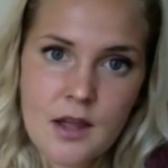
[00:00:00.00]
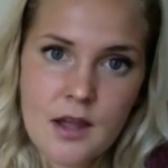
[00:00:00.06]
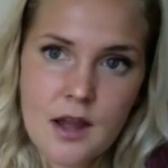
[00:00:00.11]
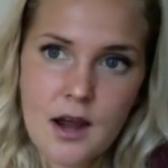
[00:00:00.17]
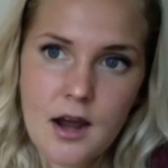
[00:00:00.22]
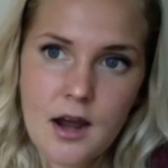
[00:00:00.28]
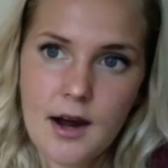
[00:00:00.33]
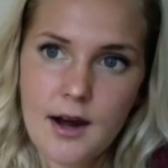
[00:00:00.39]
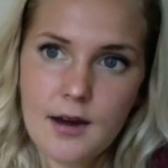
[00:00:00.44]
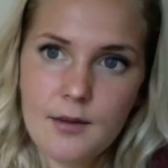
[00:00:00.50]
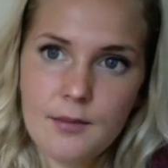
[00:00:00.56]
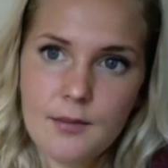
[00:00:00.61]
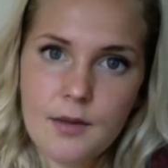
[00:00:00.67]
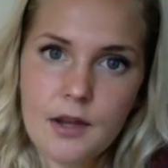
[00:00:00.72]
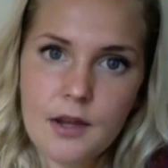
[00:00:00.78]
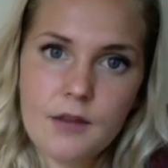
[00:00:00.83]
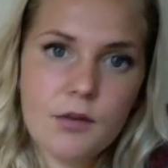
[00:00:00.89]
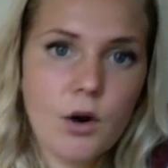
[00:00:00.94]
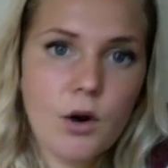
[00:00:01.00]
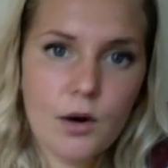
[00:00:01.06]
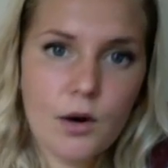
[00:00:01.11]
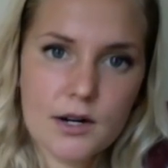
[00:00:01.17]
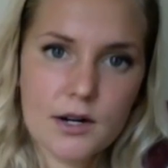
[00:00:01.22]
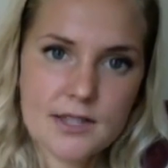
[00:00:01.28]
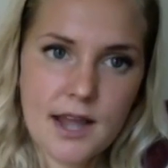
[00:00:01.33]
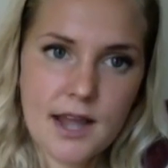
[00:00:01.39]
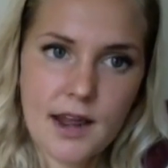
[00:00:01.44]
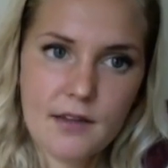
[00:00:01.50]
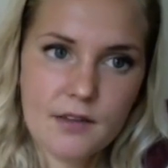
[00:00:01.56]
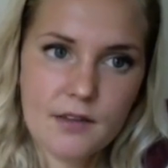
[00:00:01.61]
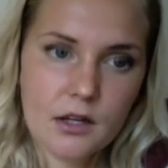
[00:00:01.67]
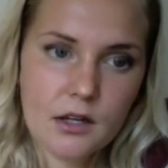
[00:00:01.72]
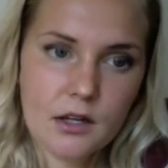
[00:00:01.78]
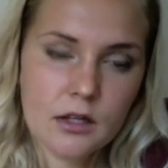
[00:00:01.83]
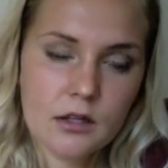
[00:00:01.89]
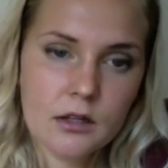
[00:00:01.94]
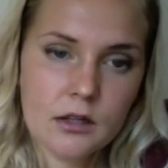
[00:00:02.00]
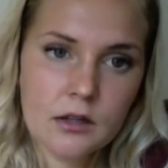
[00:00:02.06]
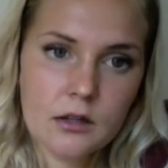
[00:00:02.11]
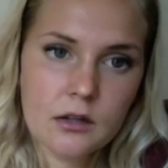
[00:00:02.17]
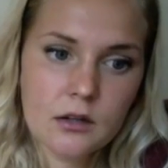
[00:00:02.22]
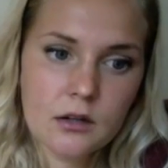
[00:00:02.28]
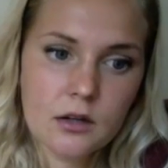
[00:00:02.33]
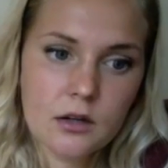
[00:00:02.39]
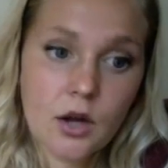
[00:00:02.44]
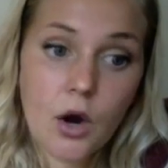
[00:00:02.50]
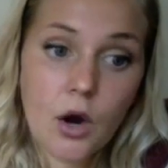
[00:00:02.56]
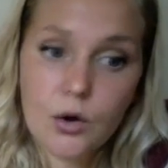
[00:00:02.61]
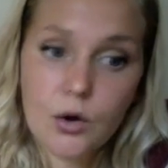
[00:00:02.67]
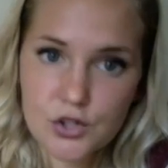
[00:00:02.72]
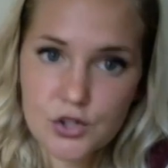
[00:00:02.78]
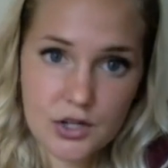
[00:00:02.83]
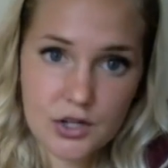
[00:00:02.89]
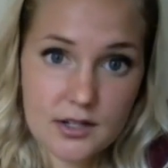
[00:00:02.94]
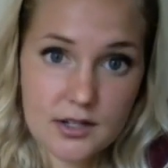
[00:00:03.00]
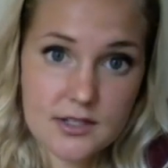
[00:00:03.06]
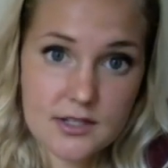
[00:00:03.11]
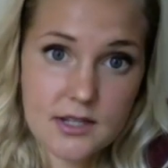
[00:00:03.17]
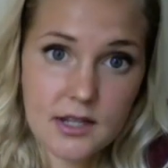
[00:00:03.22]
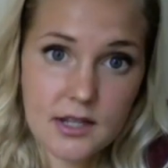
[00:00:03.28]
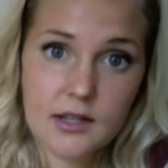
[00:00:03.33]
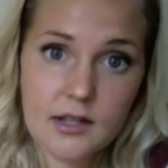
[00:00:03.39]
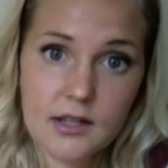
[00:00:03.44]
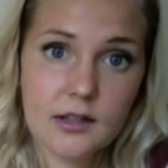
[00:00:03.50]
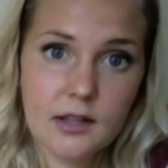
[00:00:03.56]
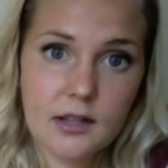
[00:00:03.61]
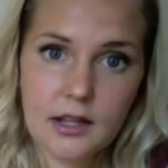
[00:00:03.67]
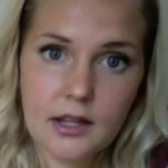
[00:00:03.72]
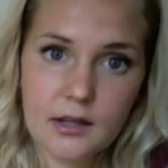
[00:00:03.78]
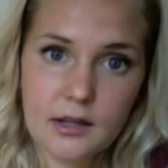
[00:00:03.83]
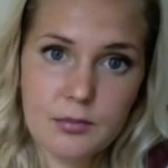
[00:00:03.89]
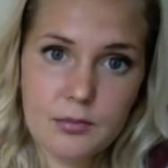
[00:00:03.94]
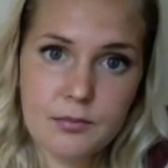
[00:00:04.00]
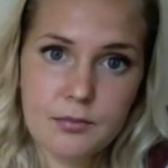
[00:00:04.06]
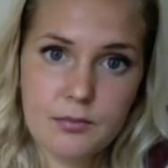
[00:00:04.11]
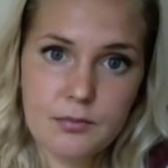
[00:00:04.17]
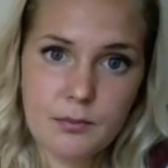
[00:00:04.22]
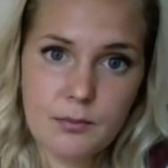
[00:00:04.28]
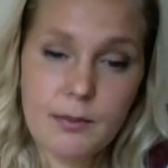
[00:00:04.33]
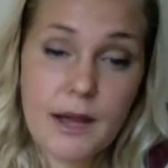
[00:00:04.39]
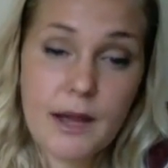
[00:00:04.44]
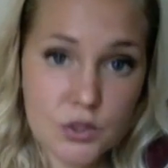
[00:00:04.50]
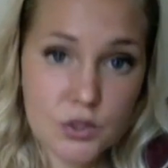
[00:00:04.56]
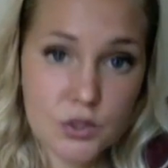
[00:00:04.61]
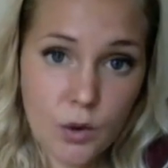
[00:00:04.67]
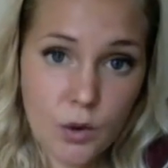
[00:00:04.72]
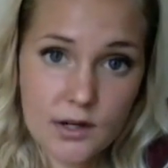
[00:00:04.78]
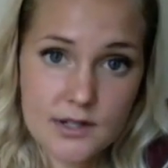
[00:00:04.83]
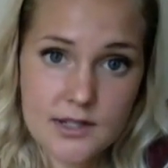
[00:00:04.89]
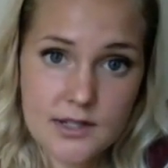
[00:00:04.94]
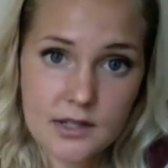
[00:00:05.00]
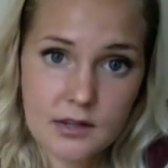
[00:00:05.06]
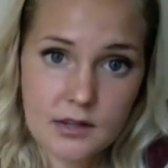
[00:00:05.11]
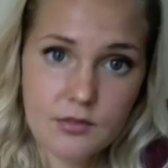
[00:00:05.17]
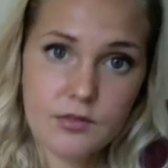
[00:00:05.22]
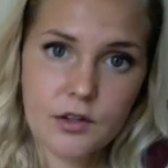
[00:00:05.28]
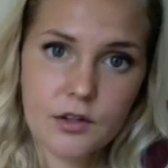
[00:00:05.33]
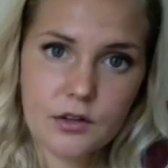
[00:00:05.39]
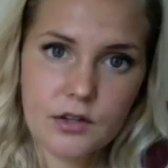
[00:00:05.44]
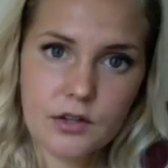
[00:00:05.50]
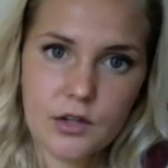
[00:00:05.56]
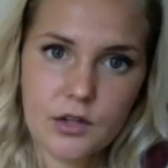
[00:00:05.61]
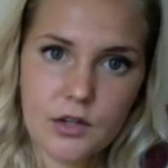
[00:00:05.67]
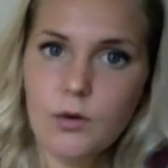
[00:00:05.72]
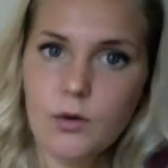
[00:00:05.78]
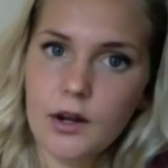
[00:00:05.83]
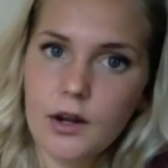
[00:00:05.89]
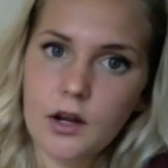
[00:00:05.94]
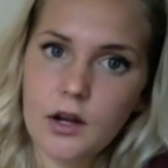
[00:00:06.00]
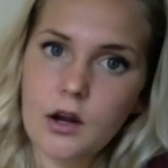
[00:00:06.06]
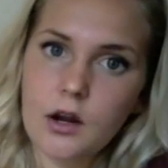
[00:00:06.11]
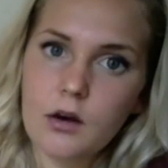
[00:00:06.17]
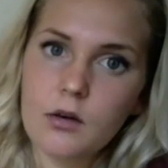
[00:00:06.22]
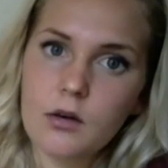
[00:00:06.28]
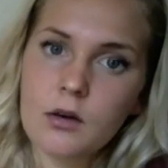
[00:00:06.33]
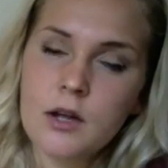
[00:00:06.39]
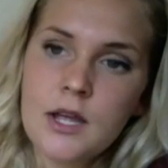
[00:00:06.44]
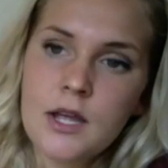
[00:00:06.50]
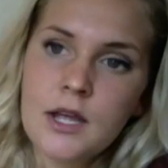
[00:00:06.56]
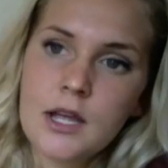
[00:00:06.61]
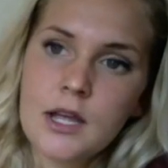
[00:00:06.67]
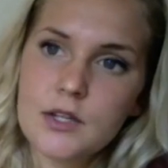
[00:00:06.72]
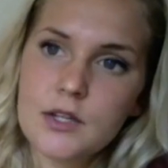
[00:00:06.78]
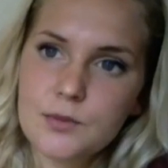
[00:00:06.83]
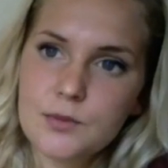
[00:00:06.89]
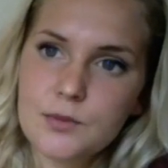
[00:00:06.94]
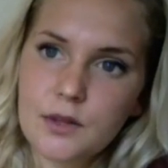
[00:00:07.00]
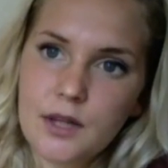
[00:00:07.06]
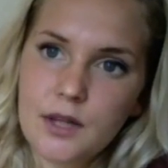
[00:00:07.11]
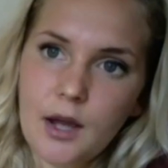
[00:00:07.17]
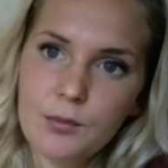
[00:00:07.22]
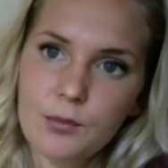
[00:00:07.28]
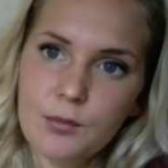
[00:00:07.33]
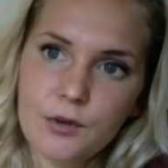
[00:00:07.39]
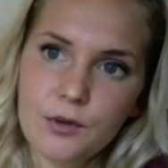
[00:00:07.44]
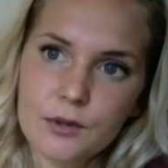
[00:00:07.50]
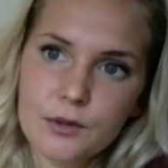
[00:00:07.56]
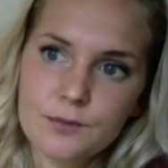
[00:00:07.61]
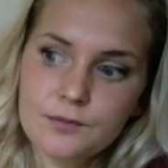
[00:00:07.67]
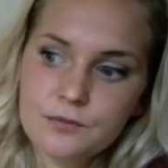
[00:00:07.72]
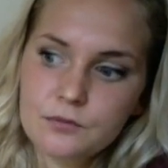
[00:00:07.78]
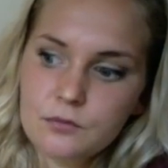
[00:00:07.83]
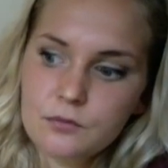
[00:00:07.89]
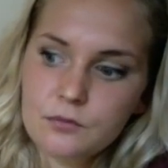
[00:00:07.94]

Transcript: And of course, having coaches and like mentors in the field that you want to go is really helpful.